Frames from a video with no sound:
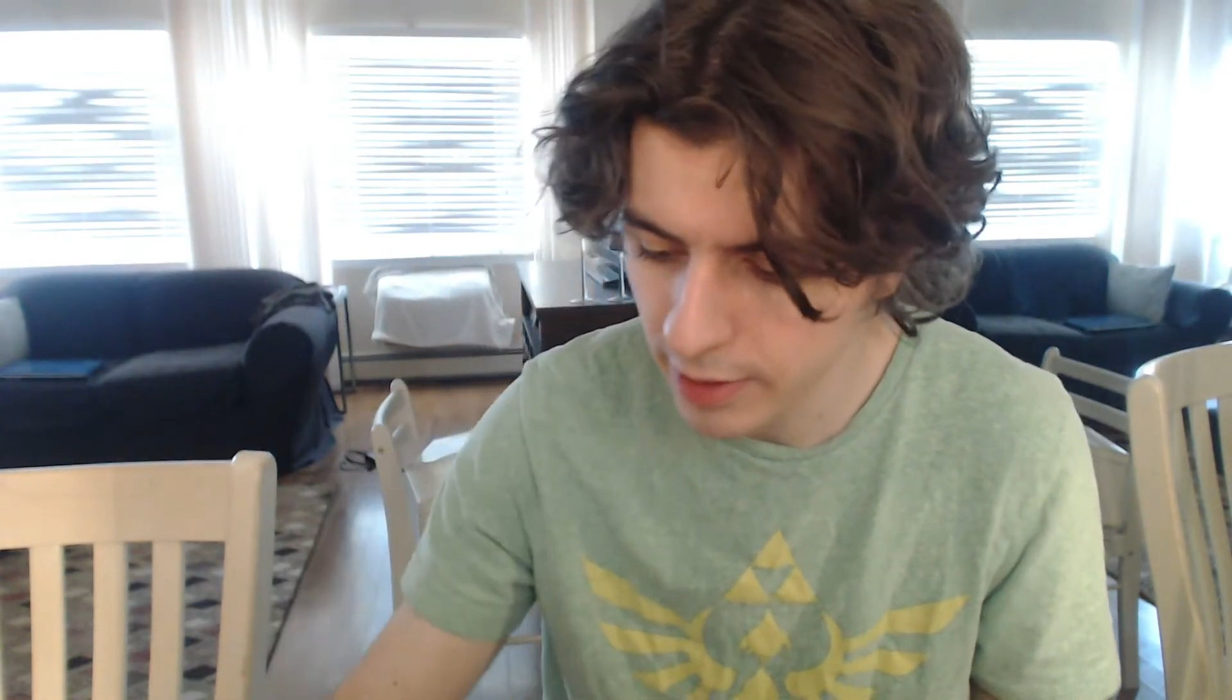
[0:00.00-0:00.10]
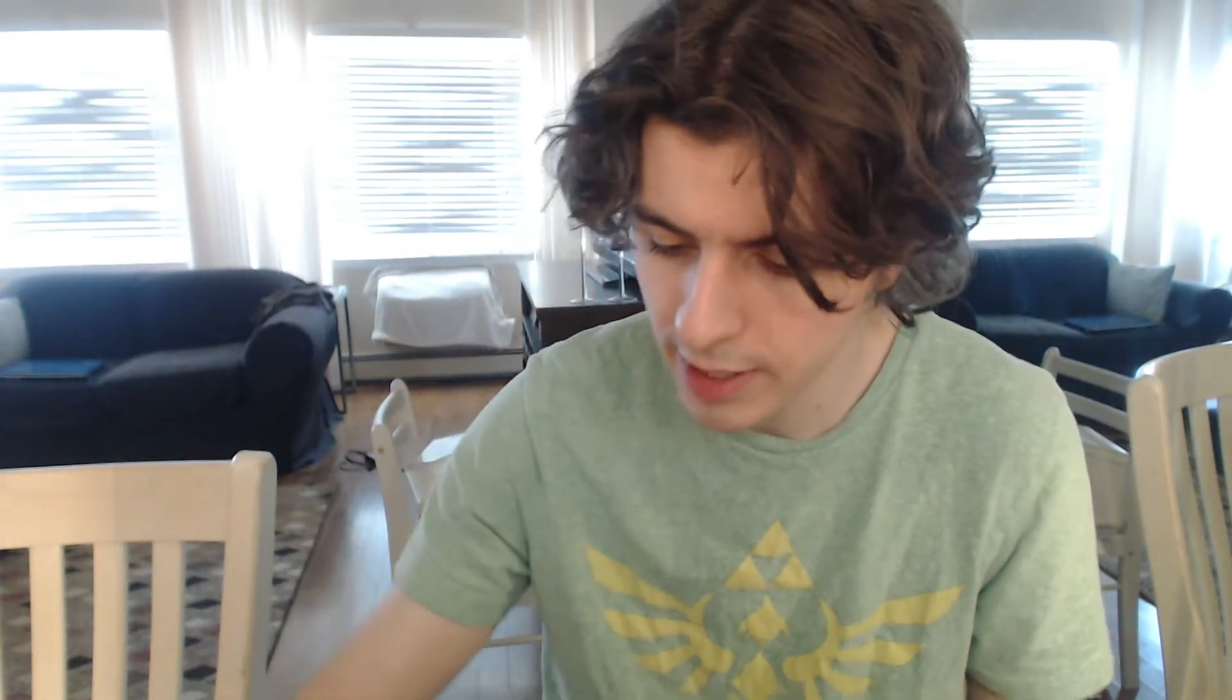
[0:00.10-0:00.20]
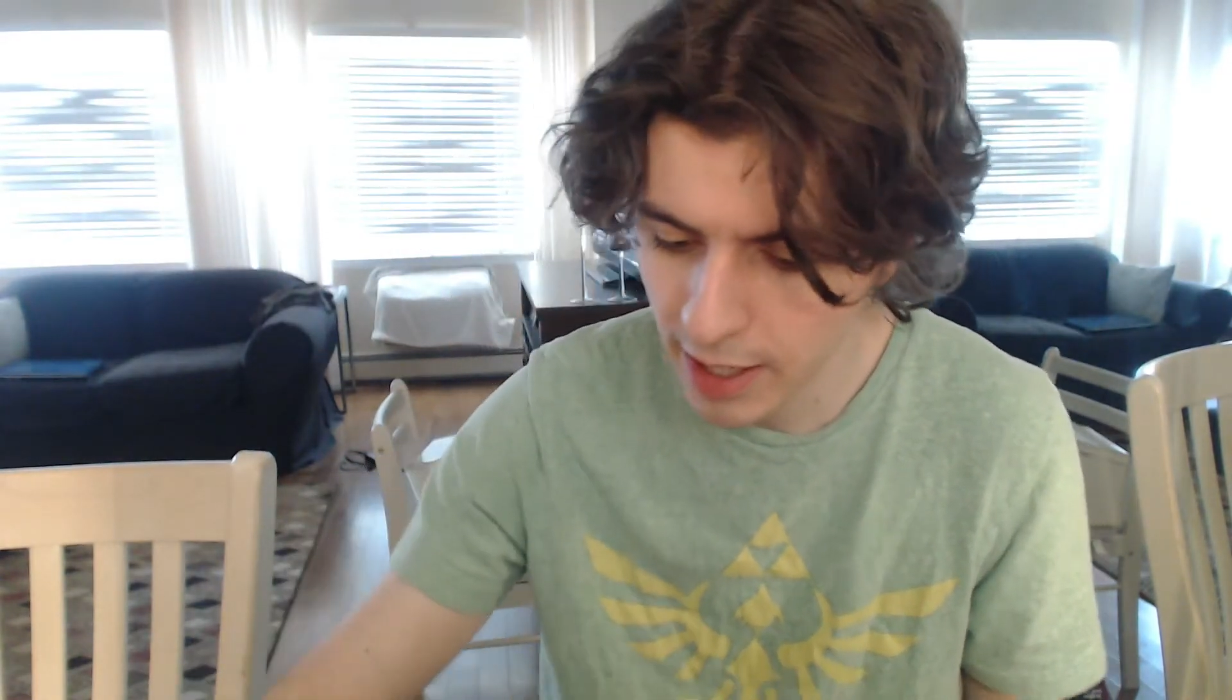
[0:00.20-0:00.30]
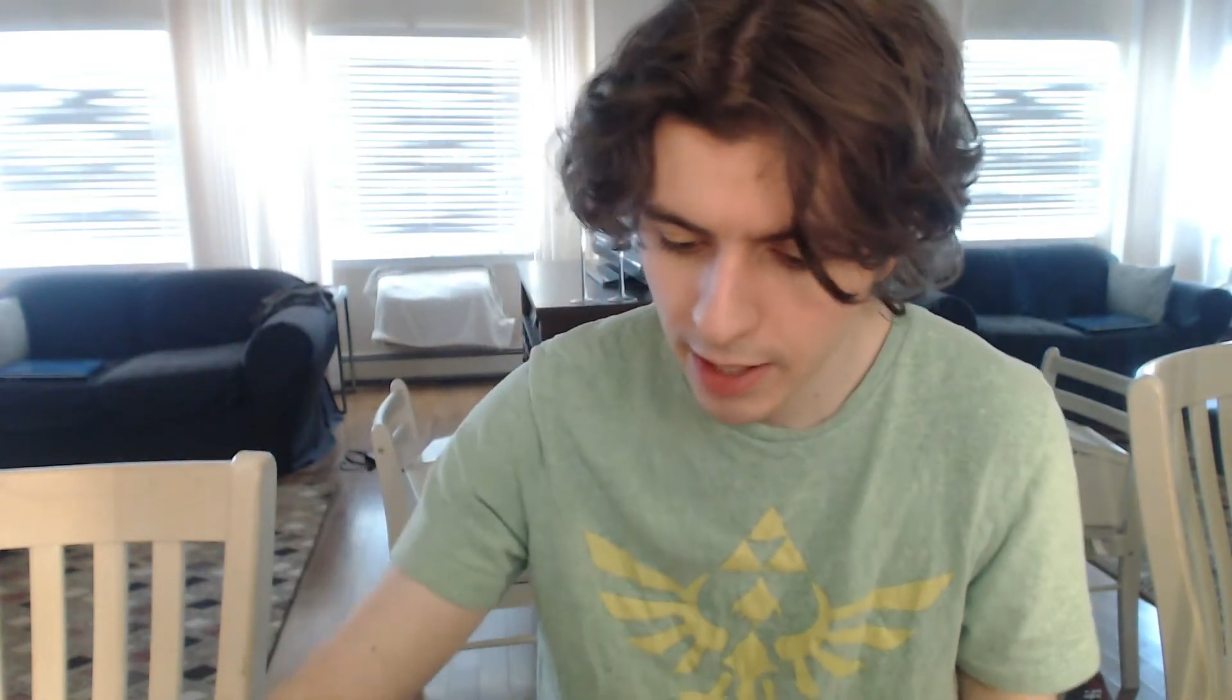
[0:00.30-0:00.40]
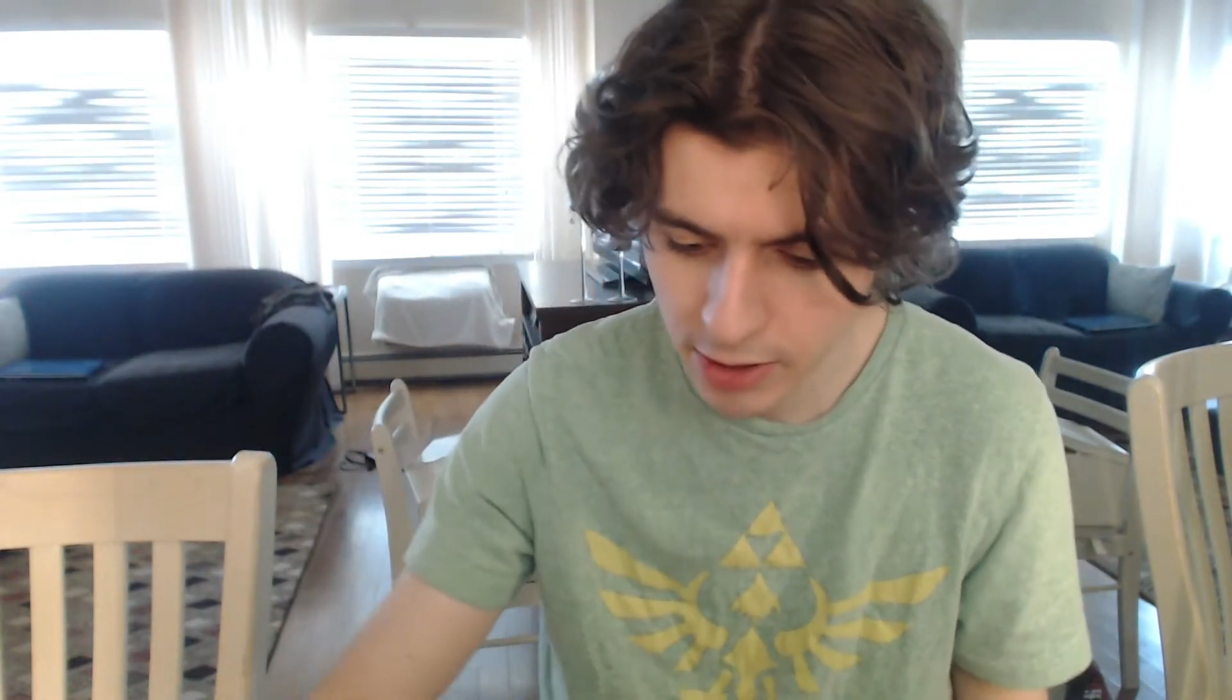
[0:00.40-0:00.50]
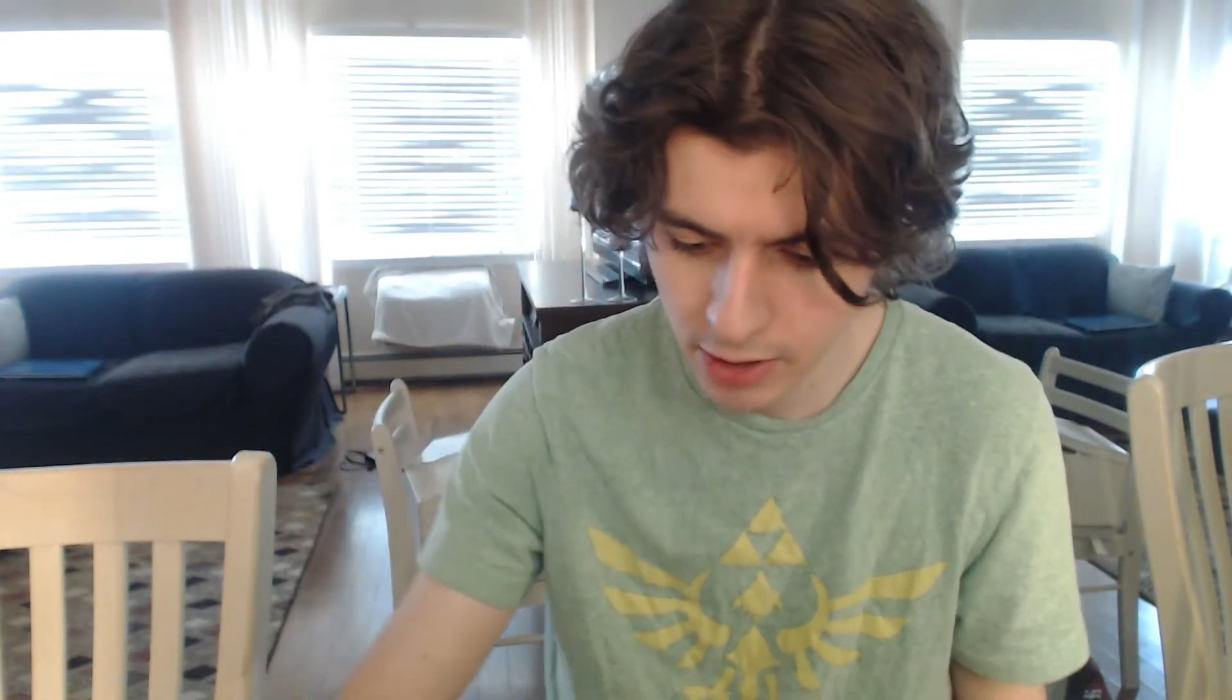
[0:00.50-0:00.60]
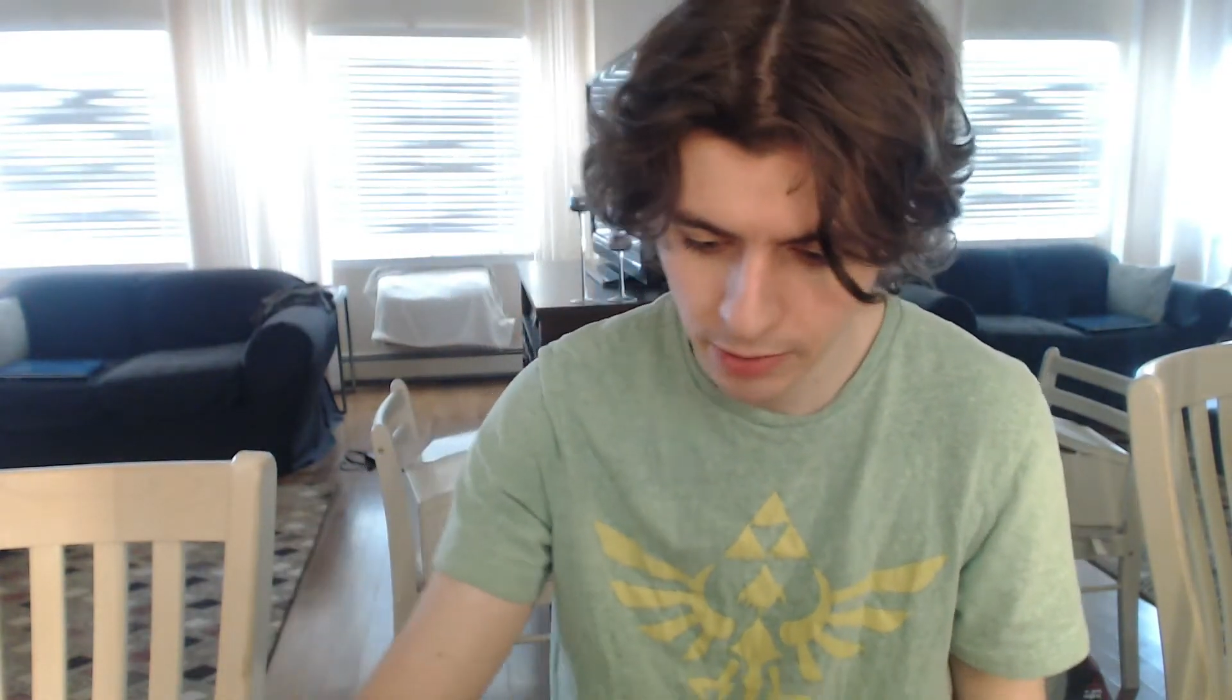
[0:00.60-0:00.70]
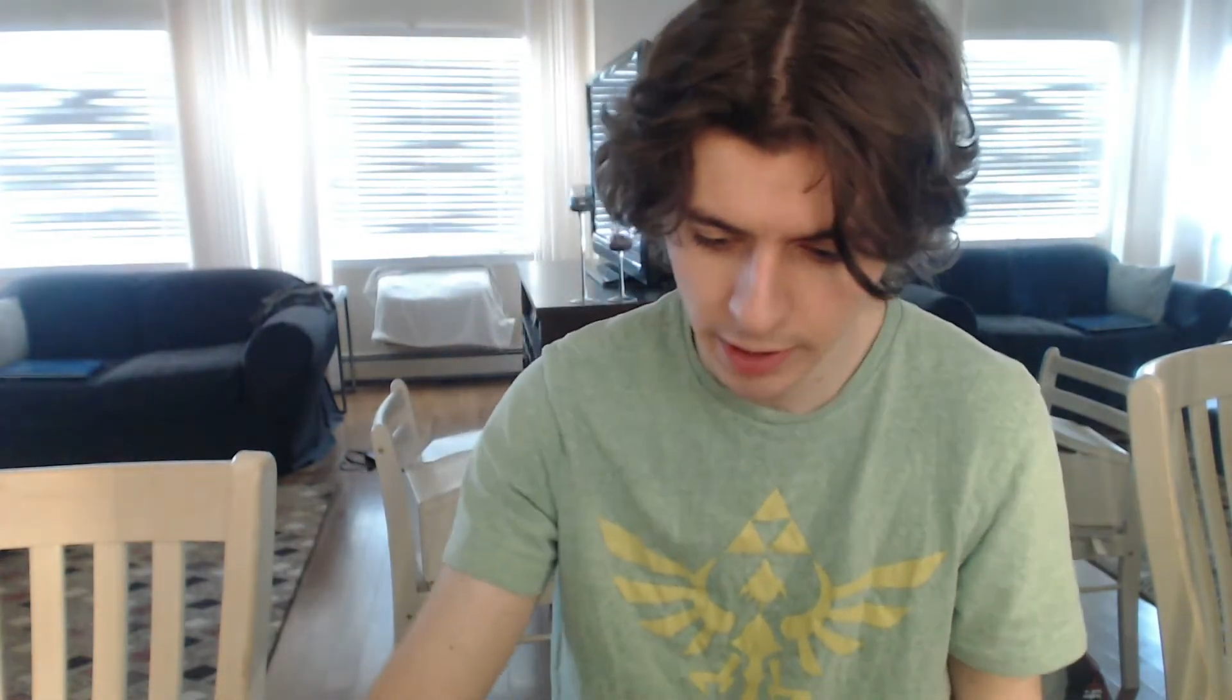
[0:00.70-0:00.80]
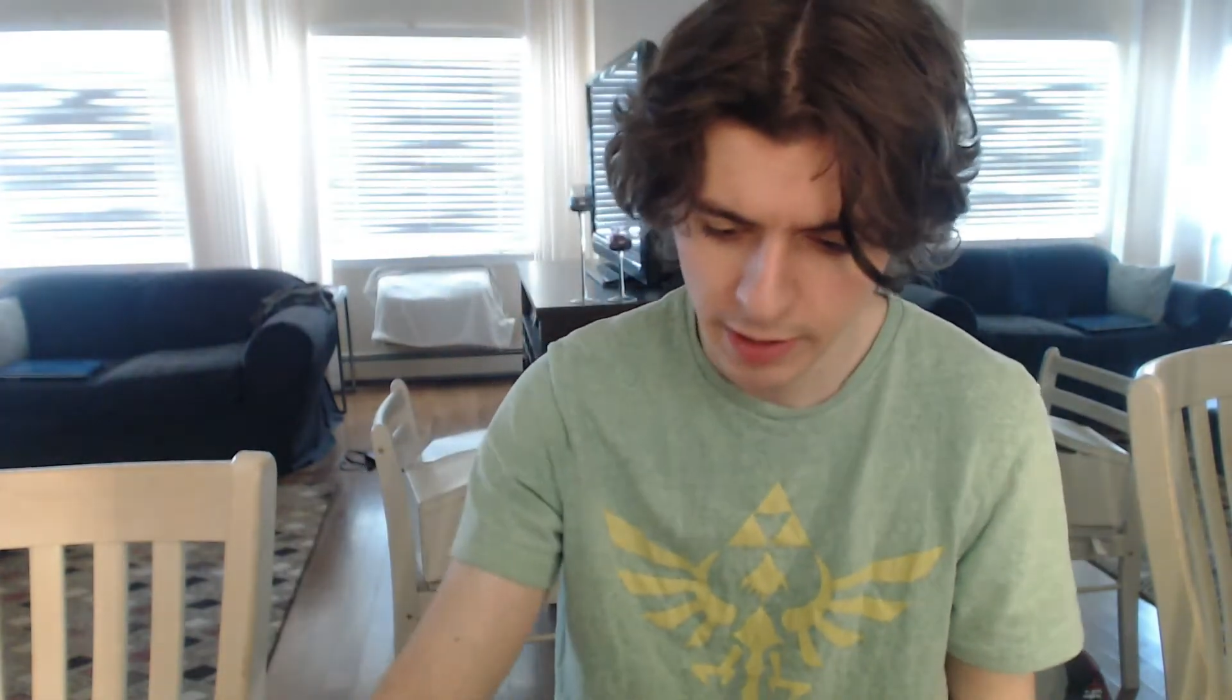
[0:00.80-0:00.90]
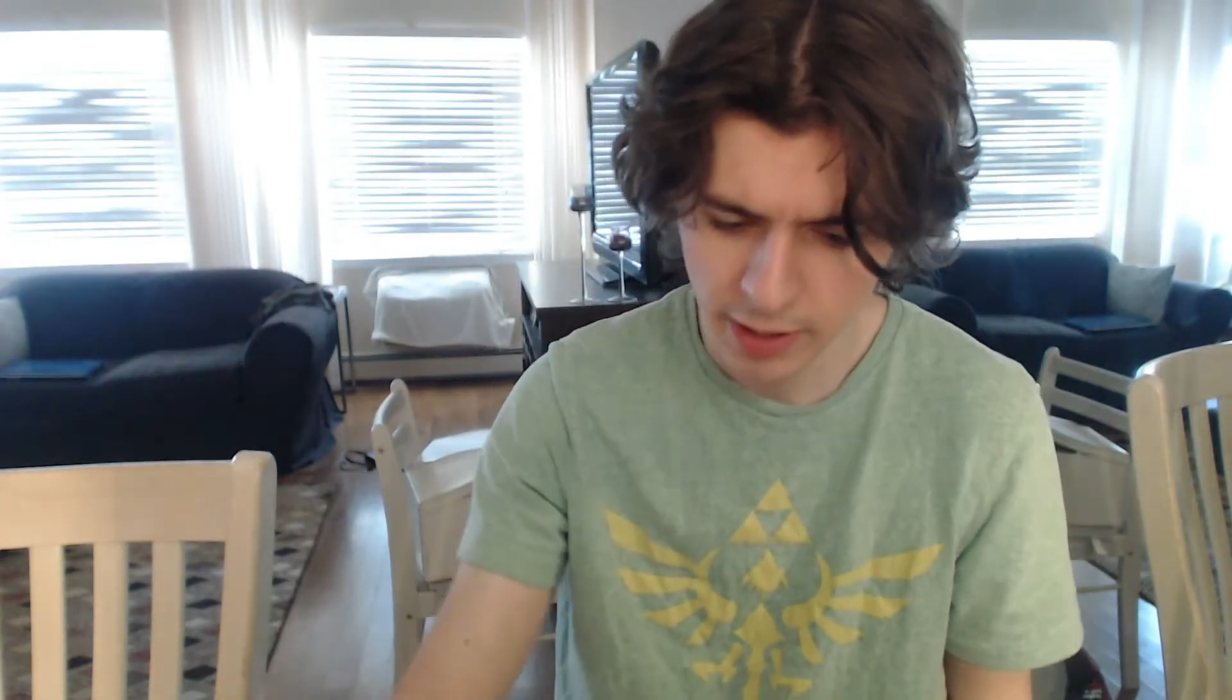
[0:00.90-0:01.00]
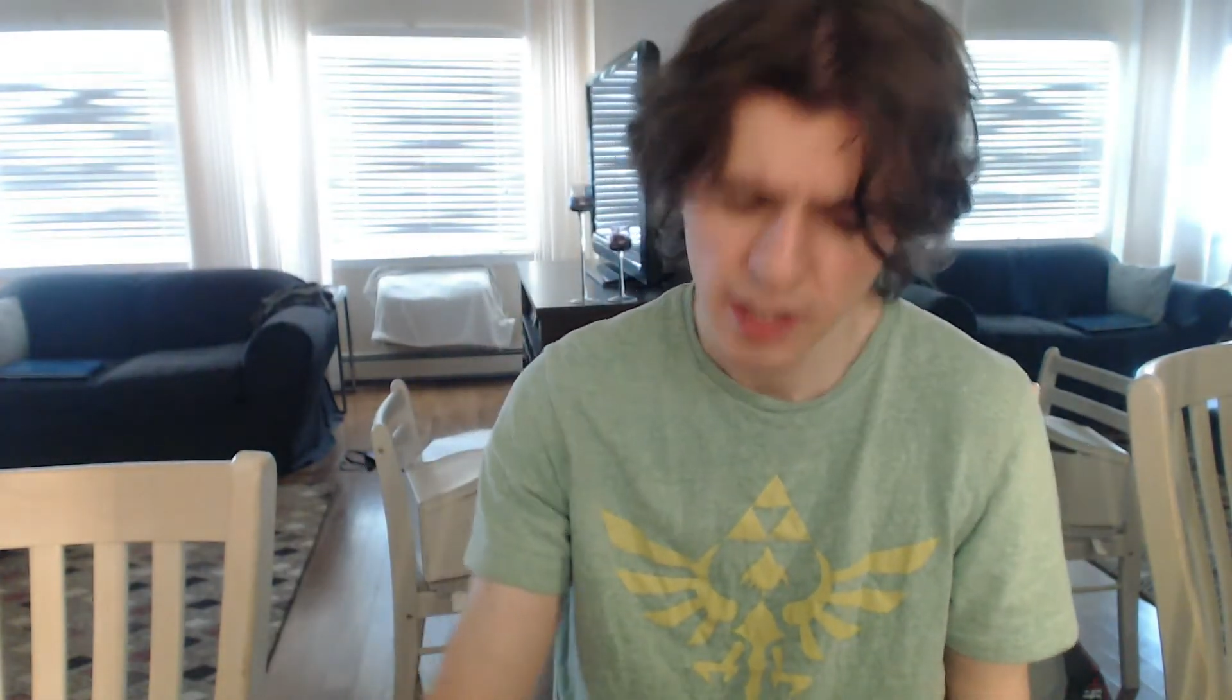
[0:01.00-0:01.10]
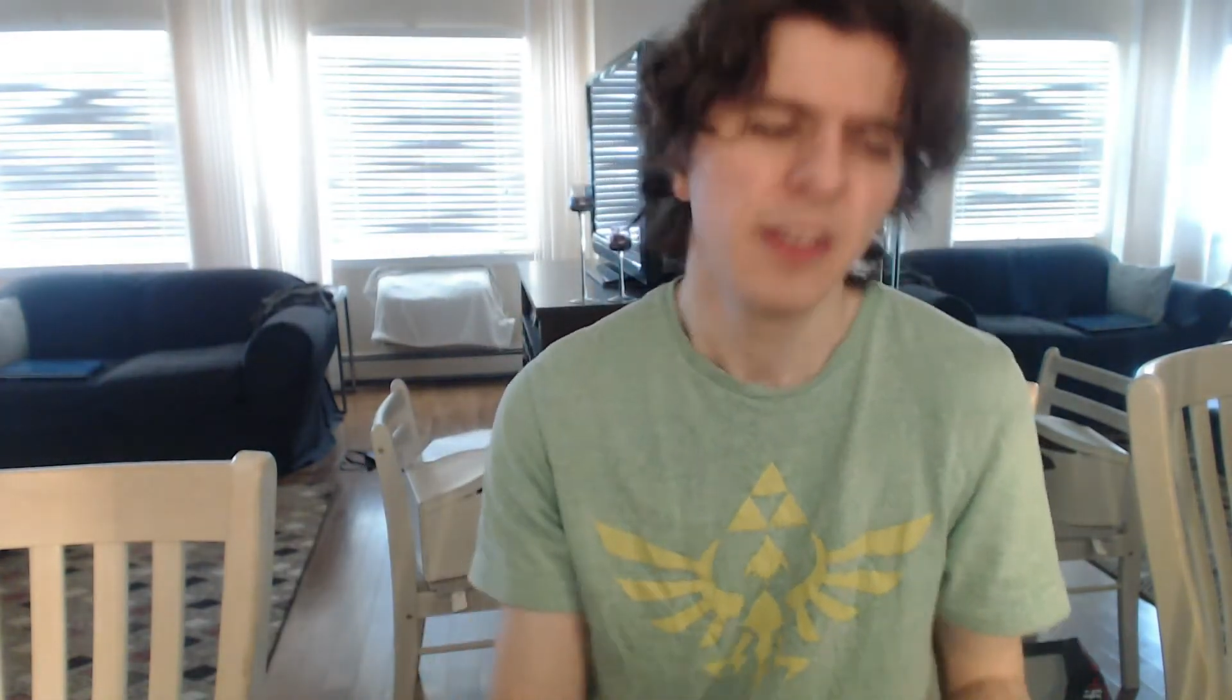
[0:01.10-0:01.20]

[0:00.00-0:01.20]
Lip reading: attached to it.